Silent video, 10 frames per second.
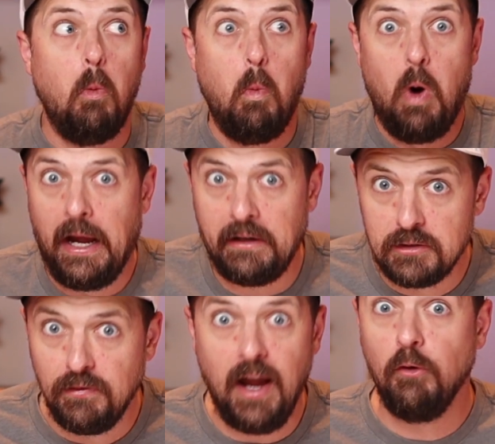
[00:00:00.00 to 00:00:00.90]
Why
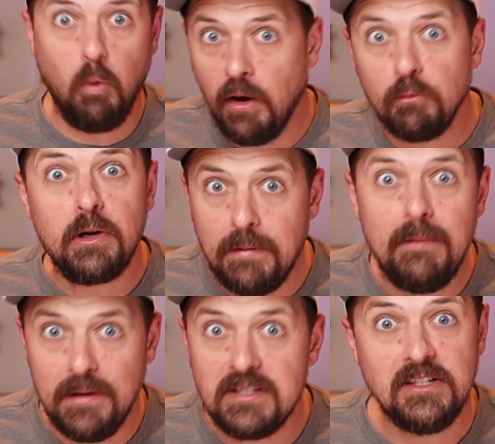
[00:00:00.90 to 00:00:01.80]
does Fiverr want
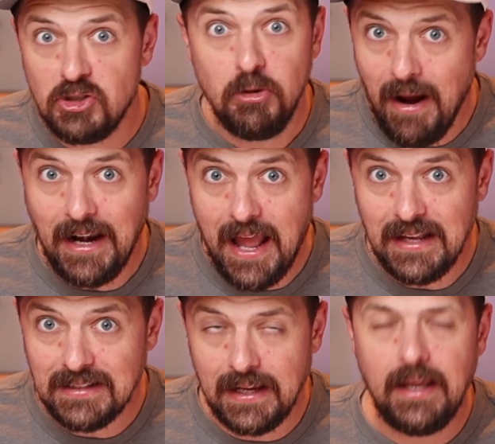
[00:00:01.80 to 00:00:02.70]
repeat business, you might
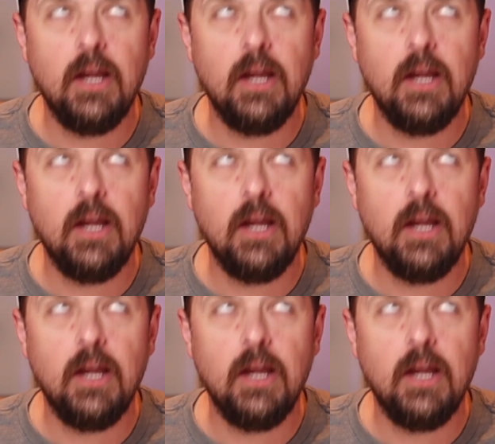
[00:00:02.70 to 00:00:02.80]
ask?